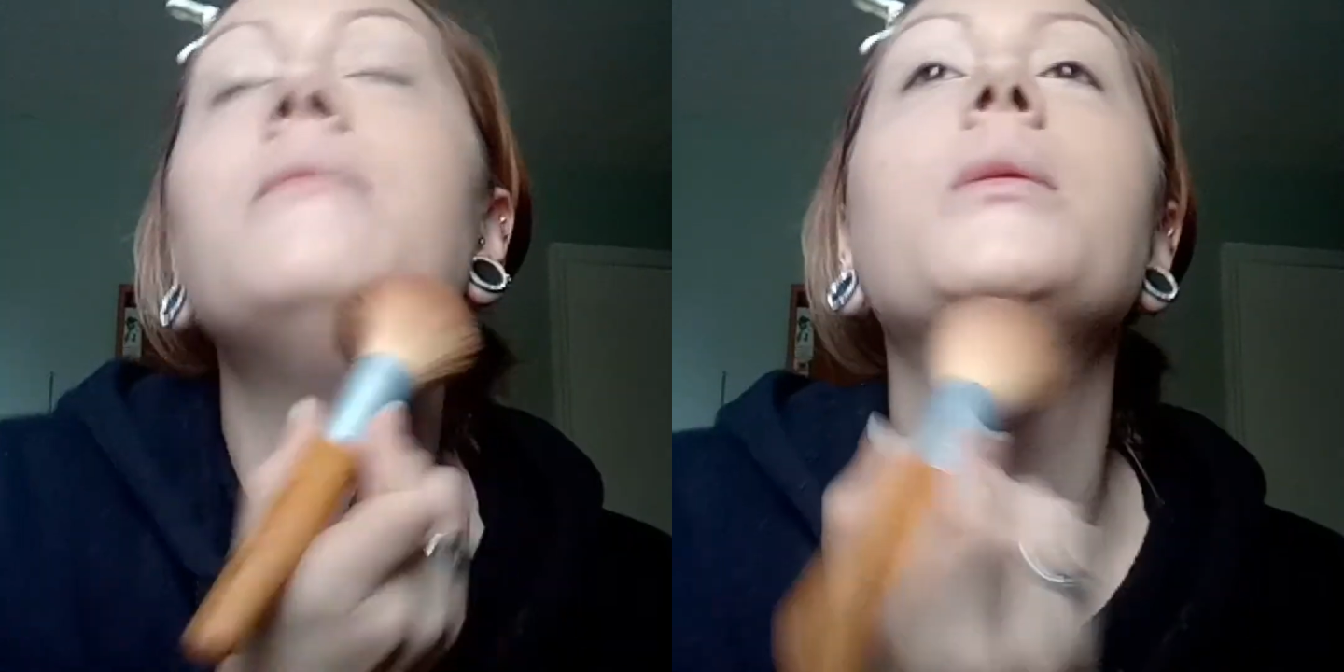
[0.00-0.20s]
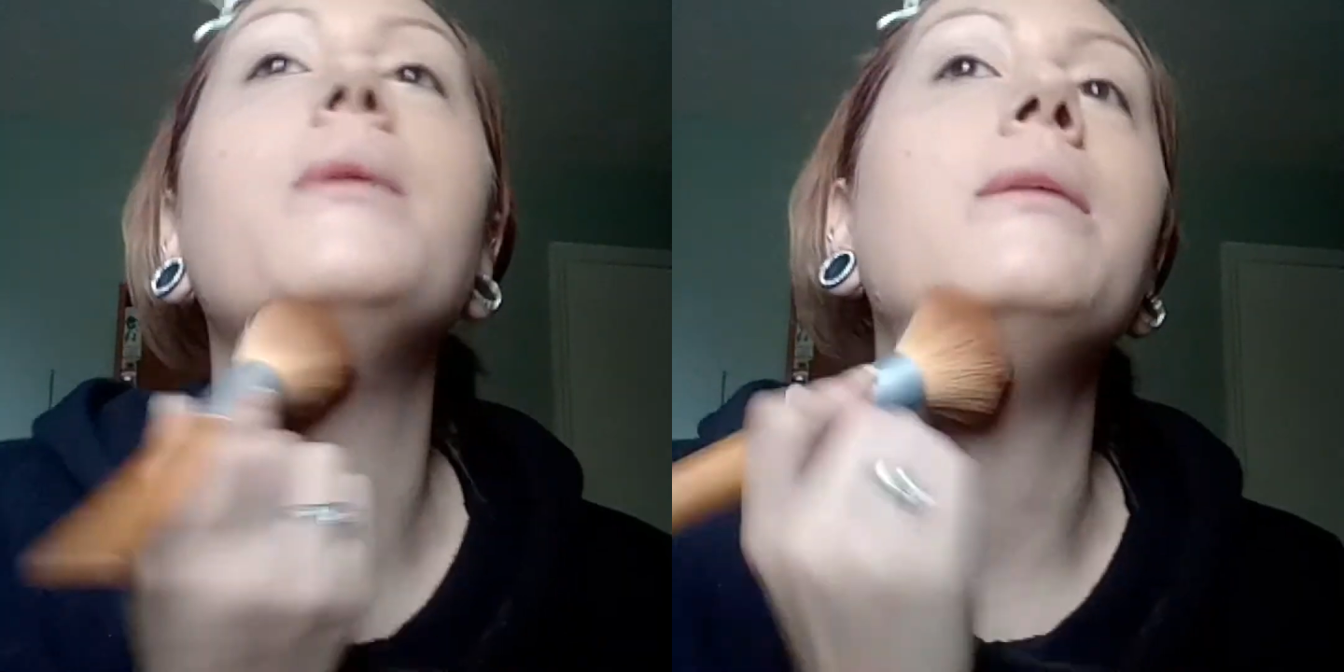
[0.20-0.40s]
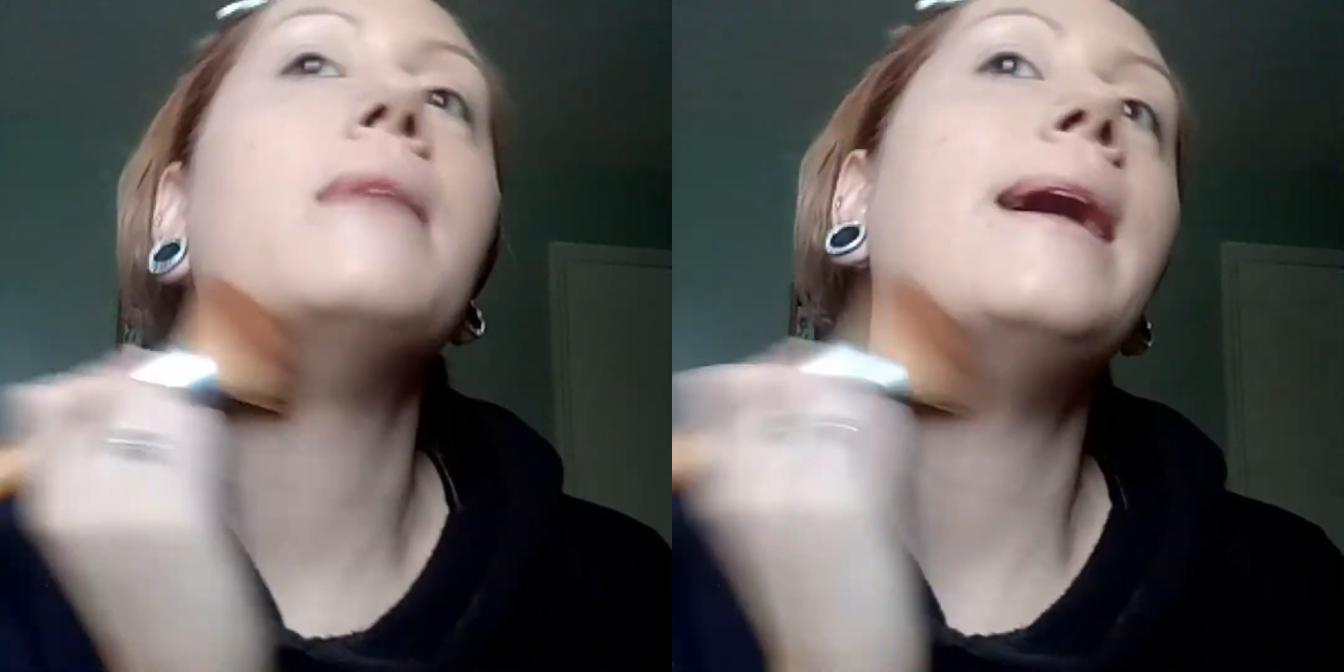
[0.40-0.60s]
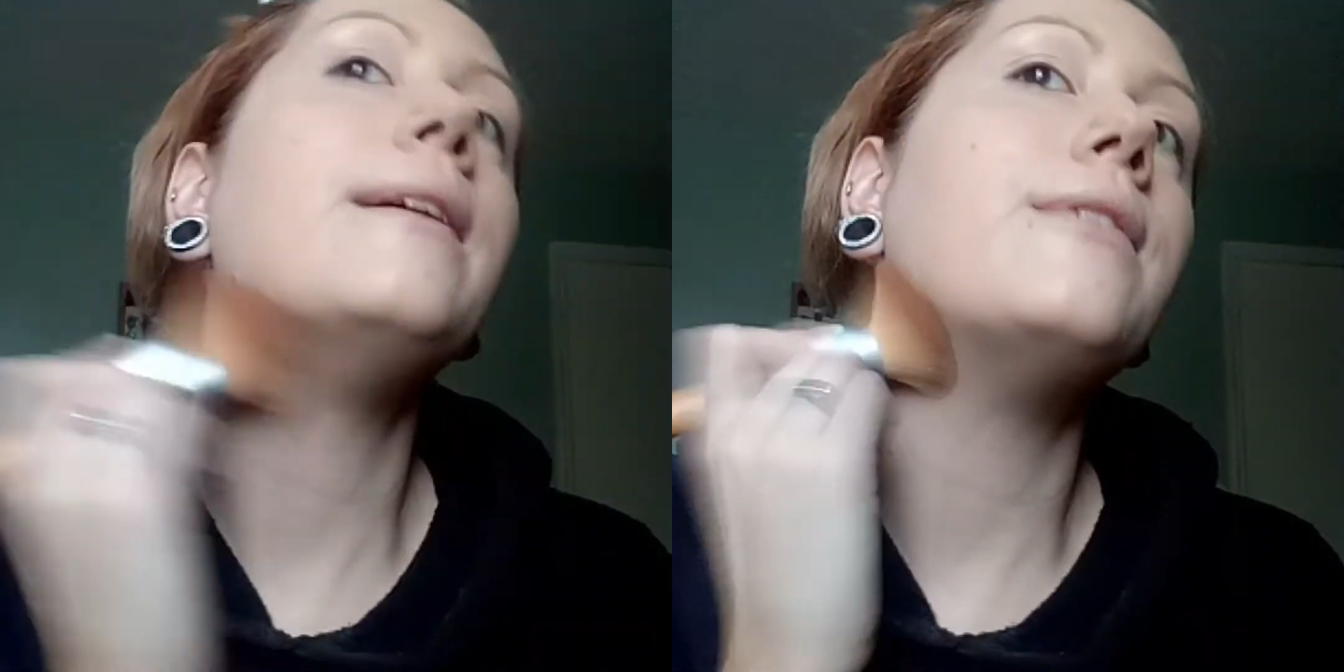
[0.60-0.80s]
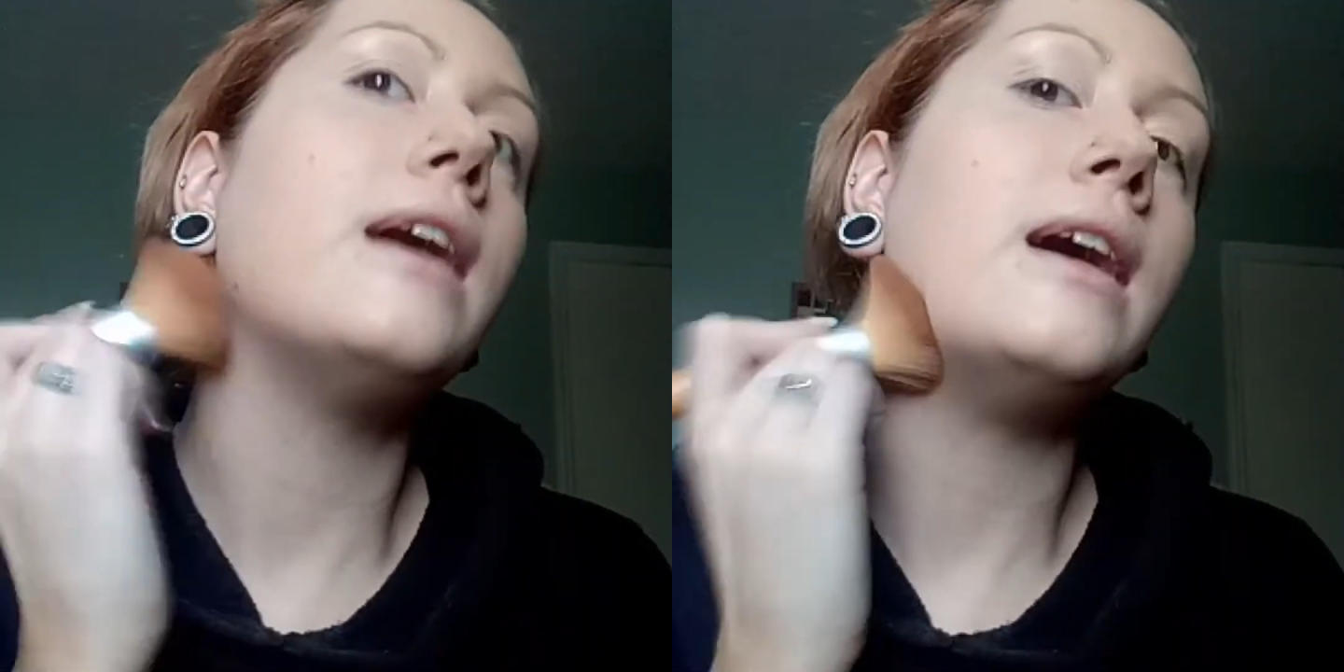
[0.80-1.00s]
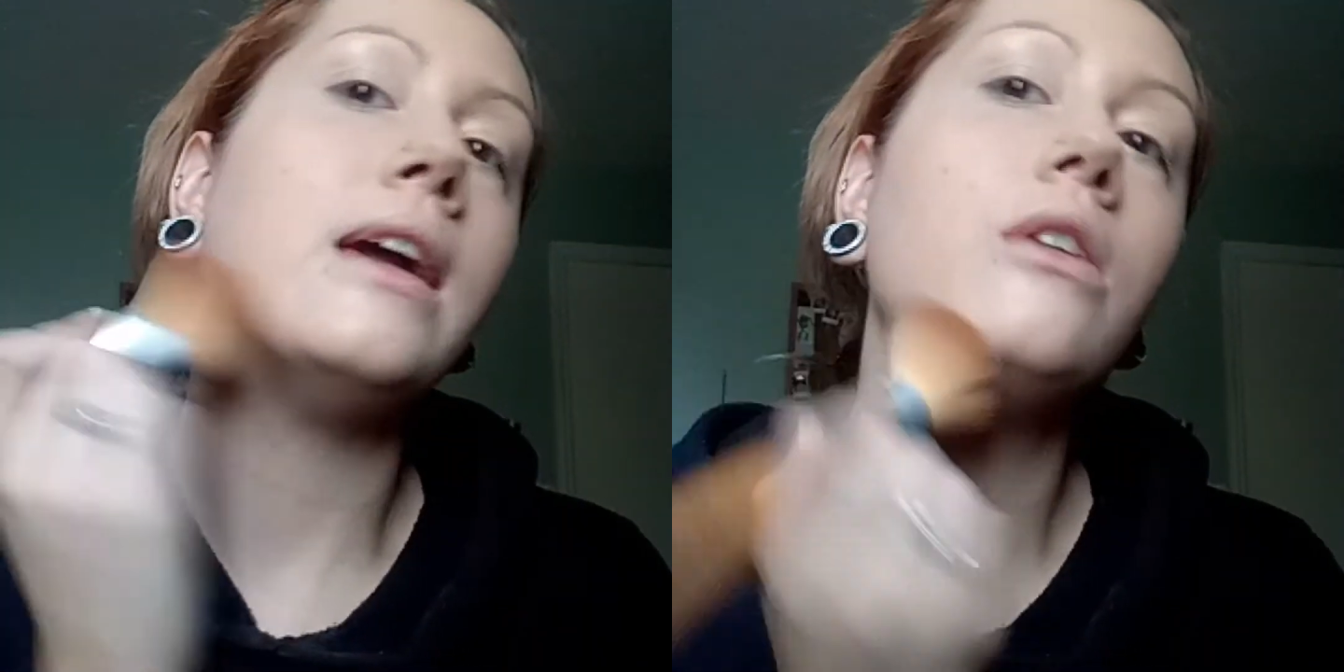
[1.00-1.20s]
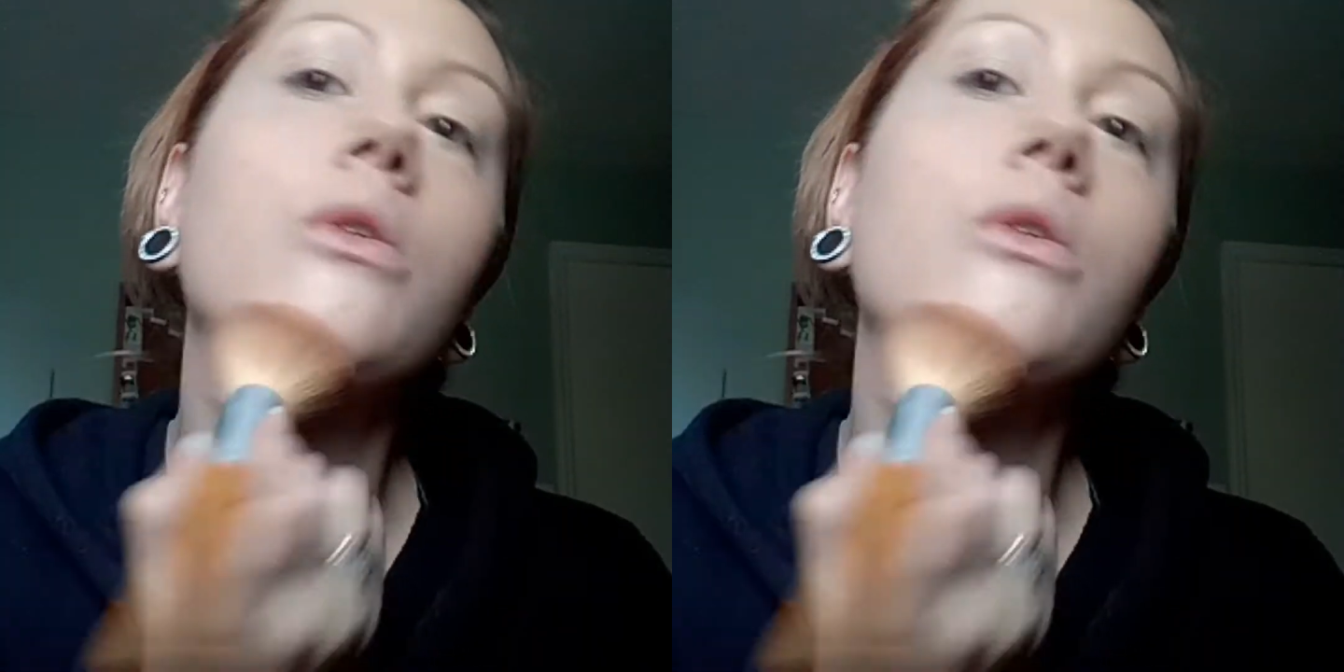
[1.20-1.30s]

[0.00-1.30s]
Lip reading: to be mattifying